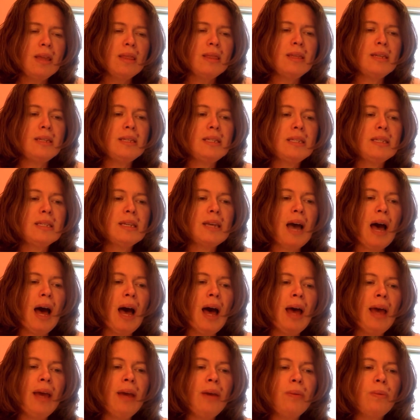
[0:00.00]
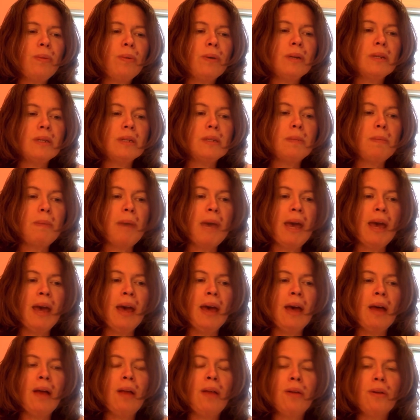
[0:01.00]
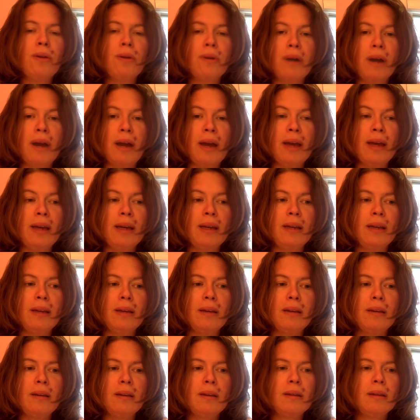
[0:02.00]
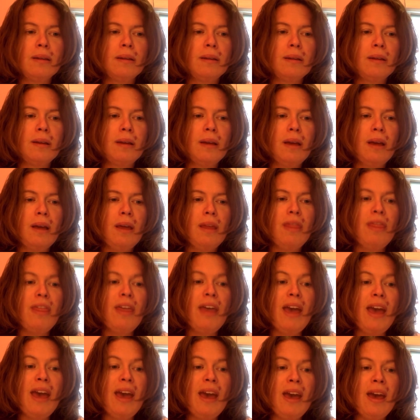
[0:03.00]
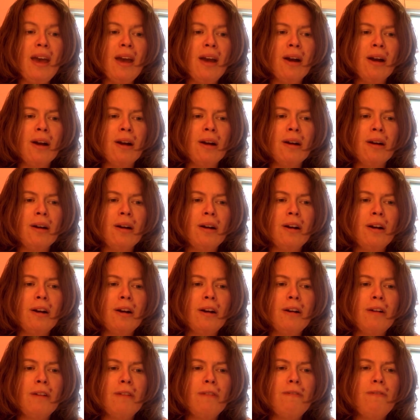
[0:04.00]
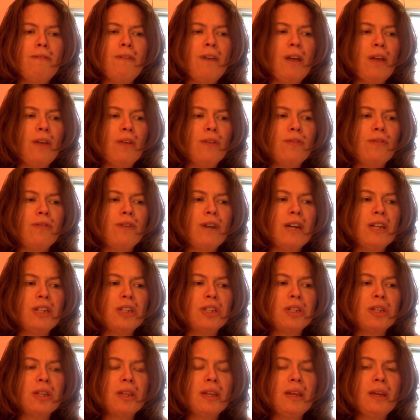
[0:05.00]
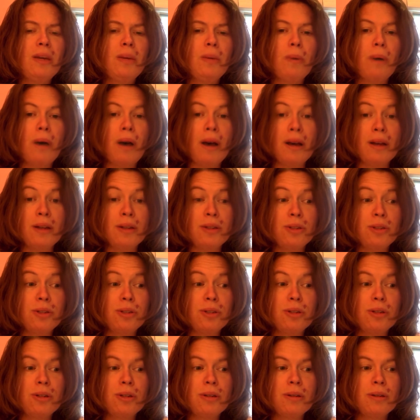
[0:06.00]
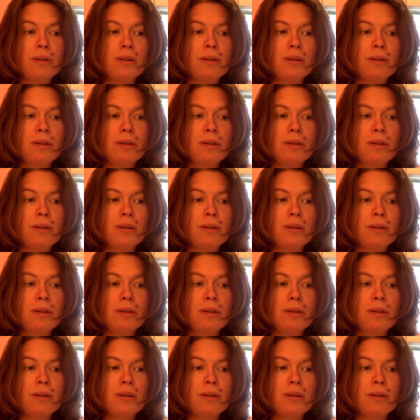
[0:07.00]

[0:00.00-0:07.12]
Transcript: The sky was pale gray. The air felt freshly washed.